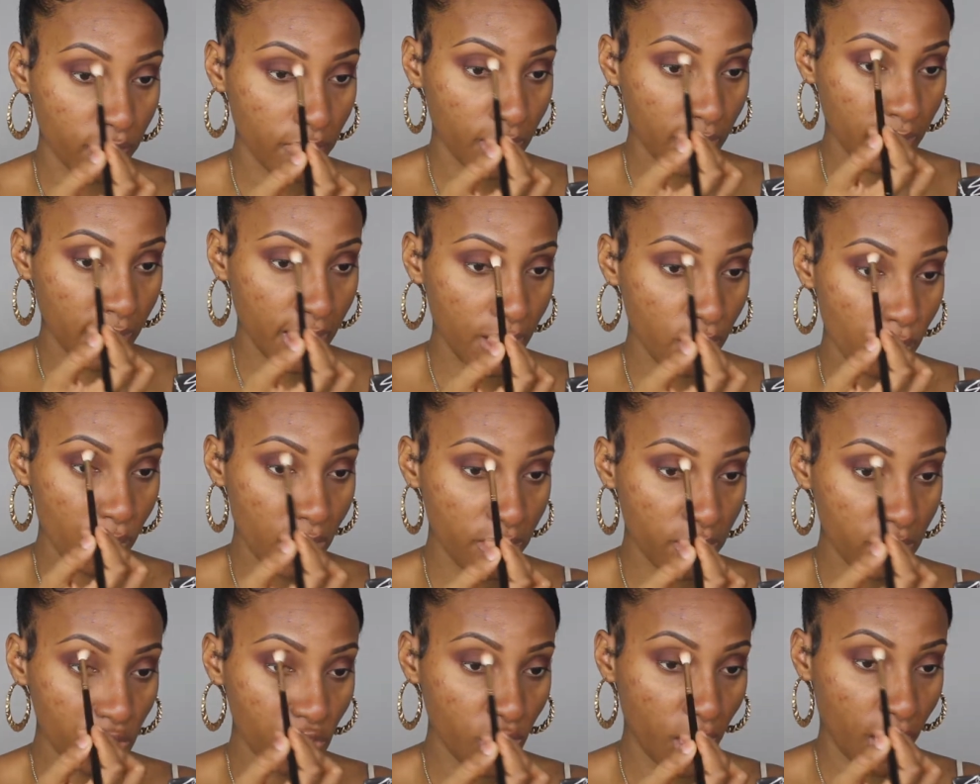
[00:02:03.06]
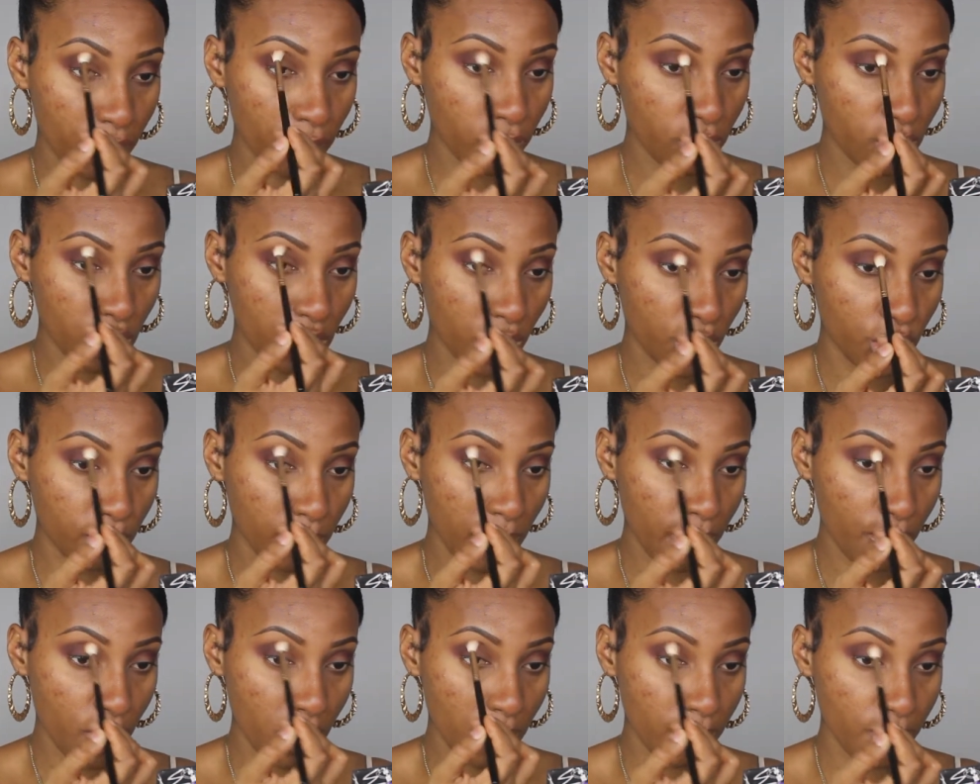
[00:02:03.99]
of it. Like, I don't want this shadow to touch my
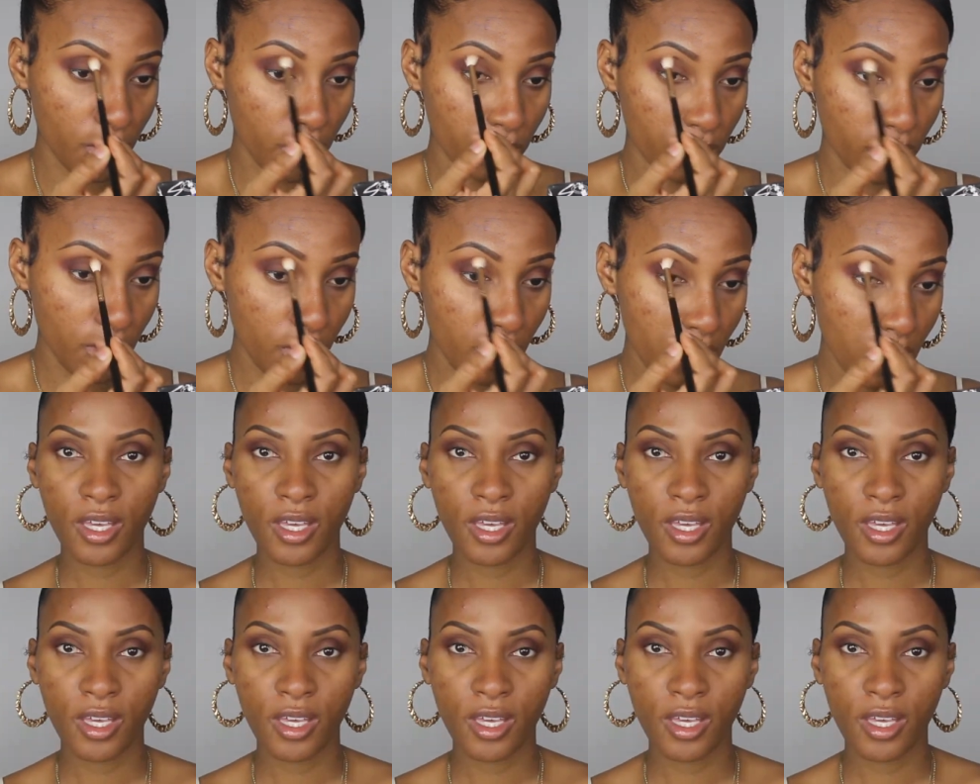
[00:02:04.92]
brow bone.